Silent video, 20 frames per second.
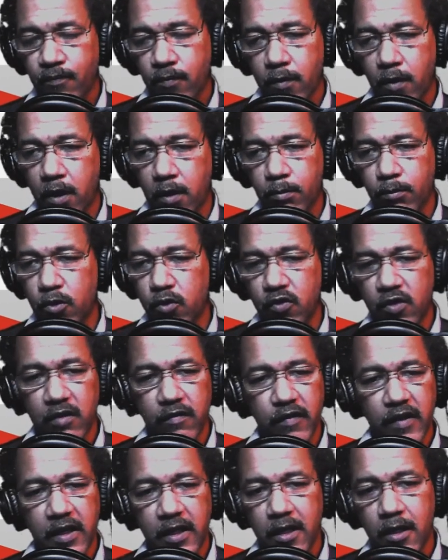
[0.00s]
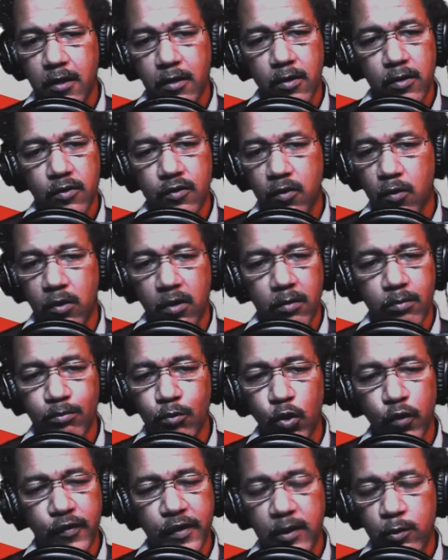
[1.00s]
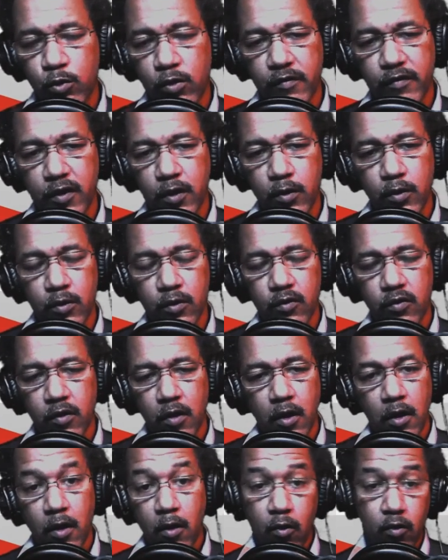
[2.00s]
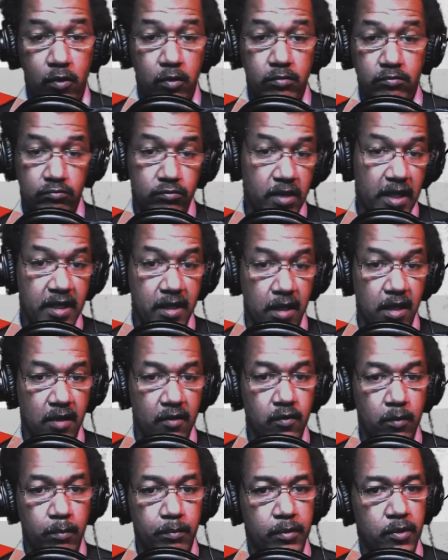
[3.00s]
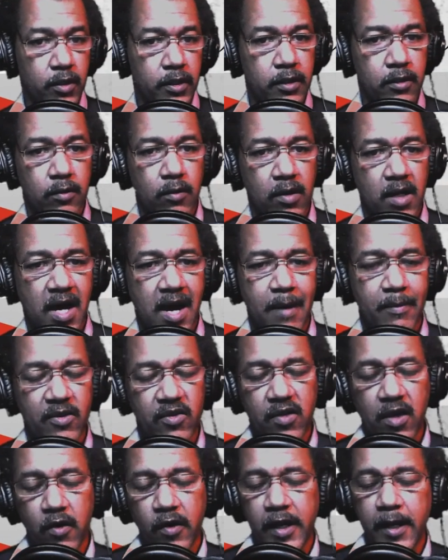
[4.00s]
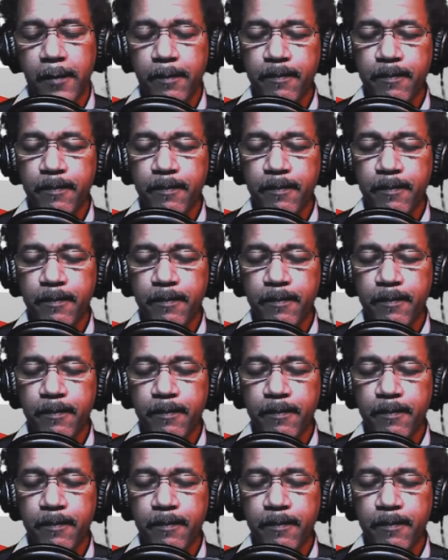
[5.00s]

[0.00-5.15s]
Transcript: music videos or movie reviews or, like us, political commentary.